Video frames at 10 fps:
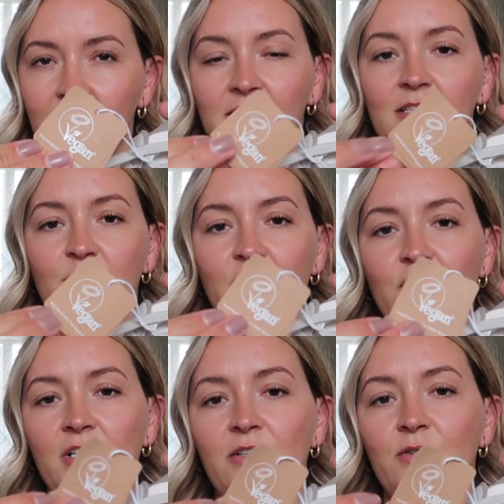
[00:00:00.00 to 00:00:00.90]
They've
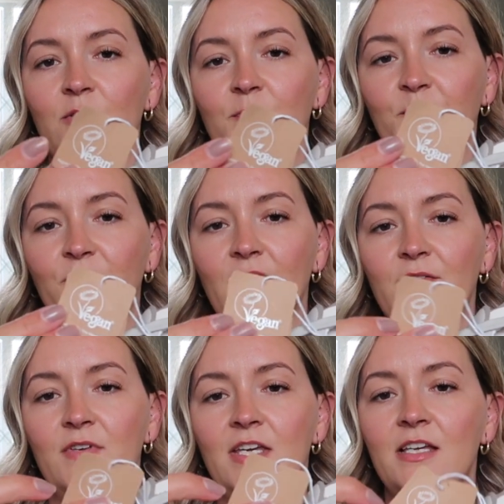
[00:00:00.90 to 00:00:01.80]
got the little
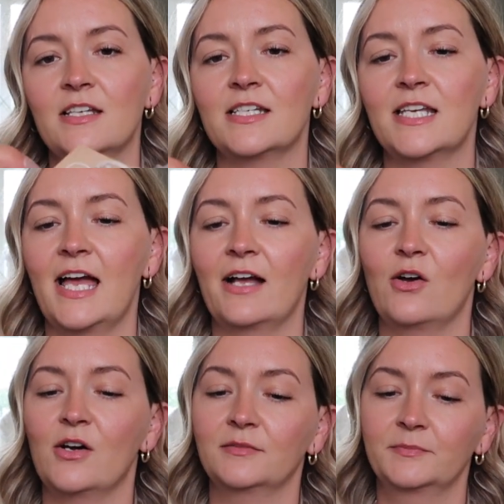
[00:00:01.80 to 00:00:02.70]
vegan tag
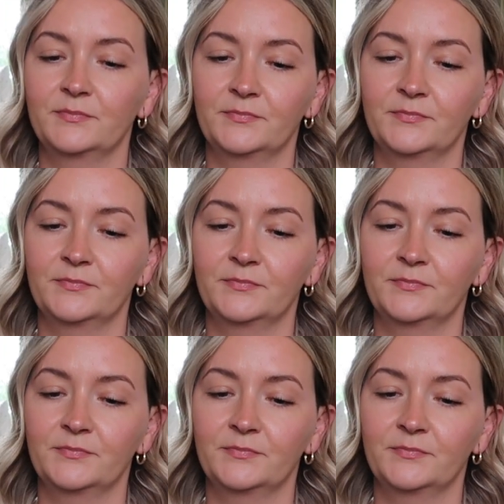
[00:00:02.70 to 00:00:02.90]
on,